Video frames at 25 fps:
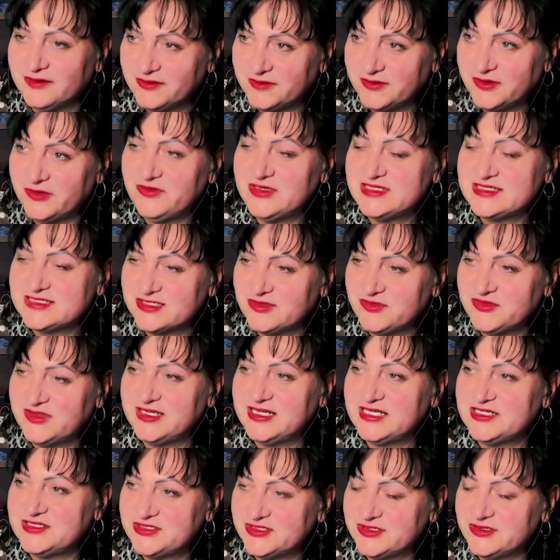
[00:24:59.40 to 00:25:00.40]
There is something
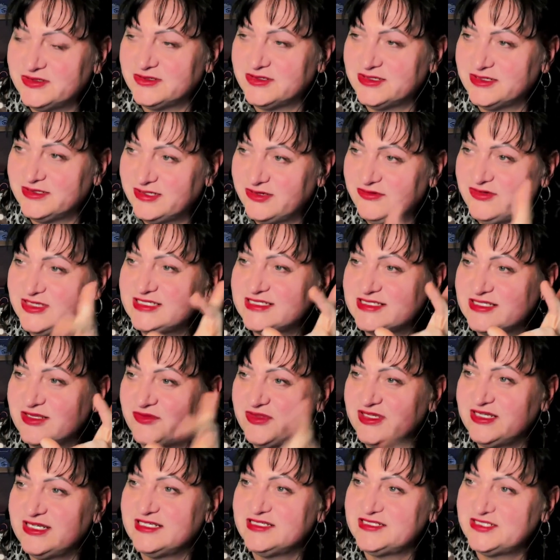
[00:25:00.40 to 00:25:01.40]
I
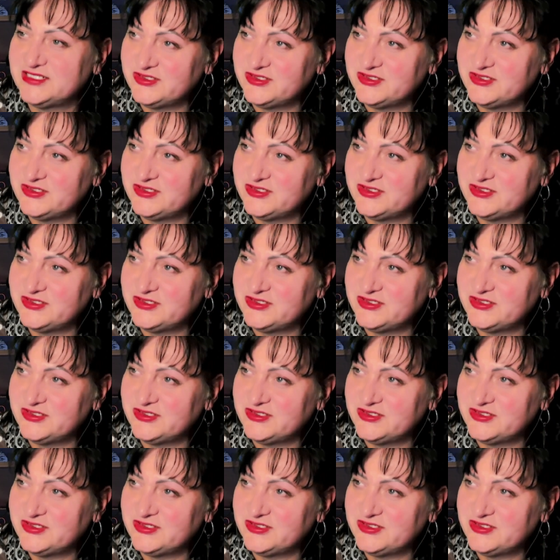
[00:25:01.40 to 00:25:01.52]
do